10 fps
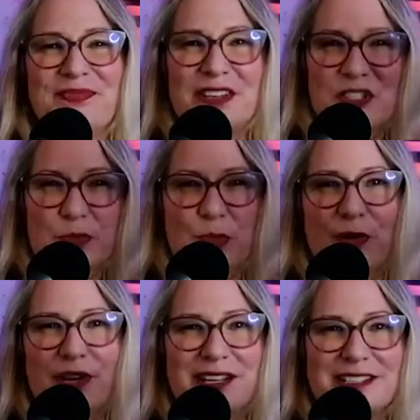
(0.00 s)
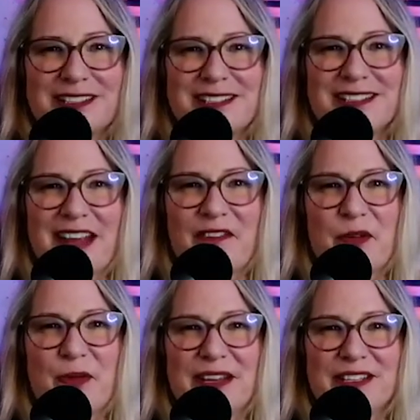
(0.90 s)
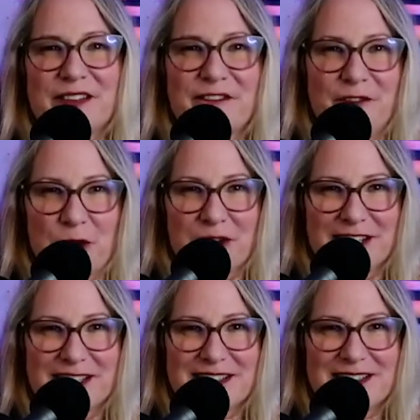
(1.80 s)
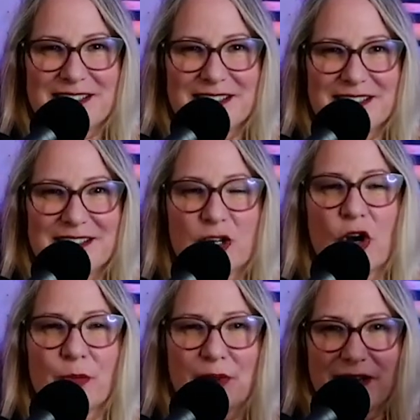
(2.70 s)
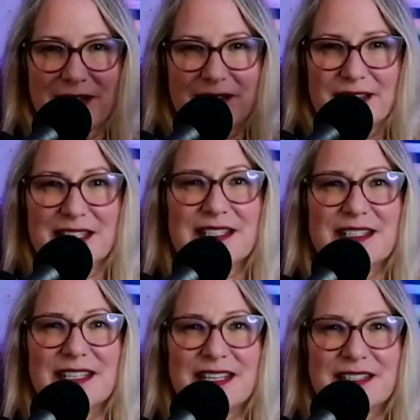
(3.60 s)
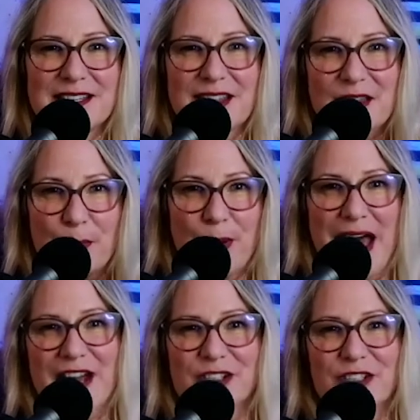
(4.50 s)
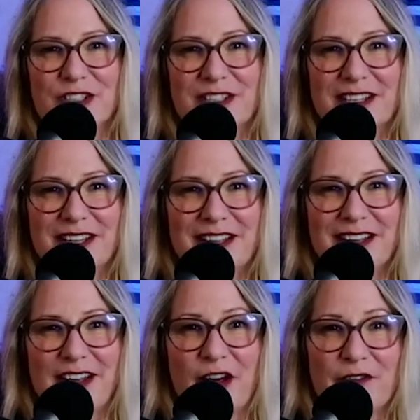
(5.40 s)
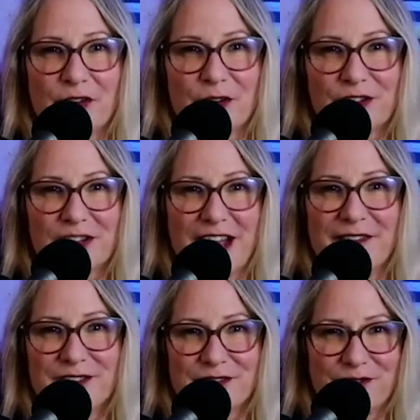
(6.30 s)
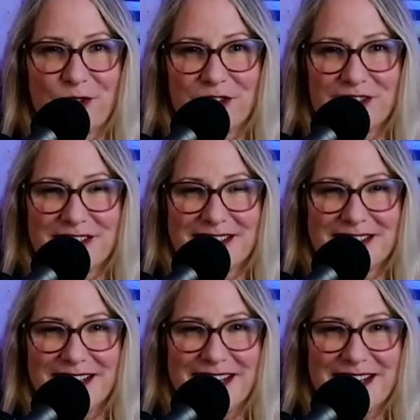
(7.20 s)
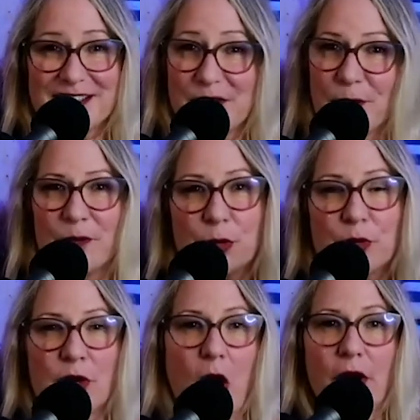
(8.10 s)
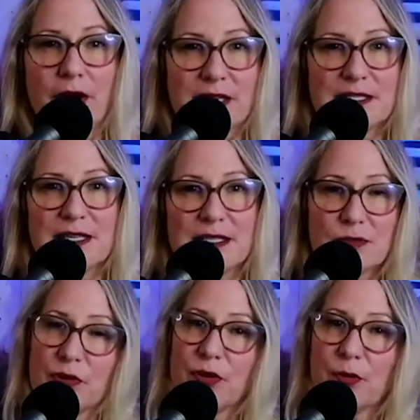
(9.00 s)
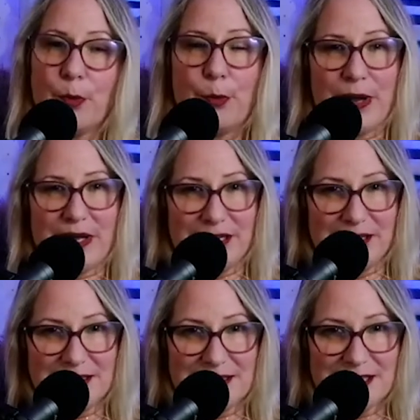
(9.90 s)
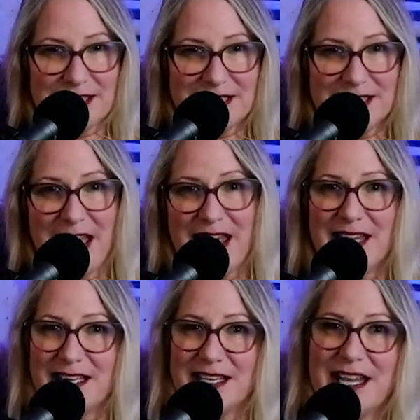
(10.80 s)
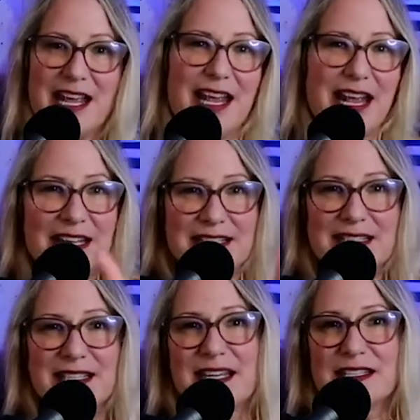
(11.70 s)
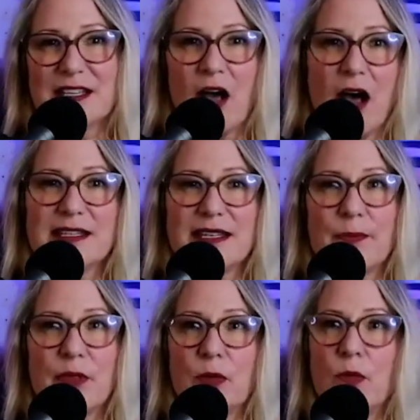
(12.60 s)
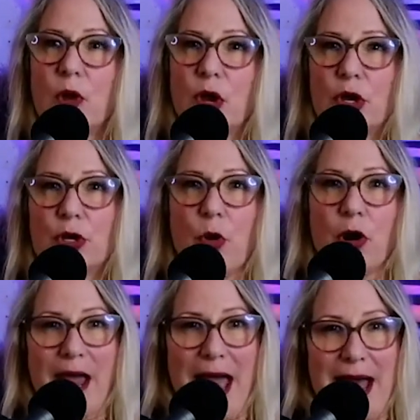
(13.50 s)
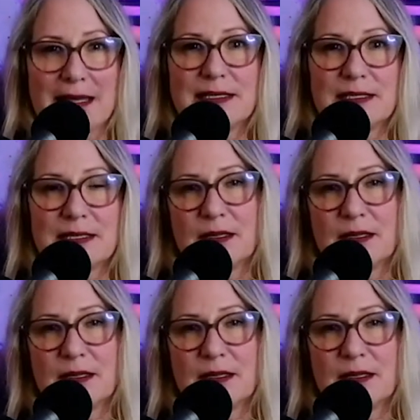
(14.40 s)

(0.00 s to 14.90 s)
just brings everybody into focus. Dharma. This is the passion of your life's force. So you can harness this with your buddies, the Shen. It's a concept that you are asked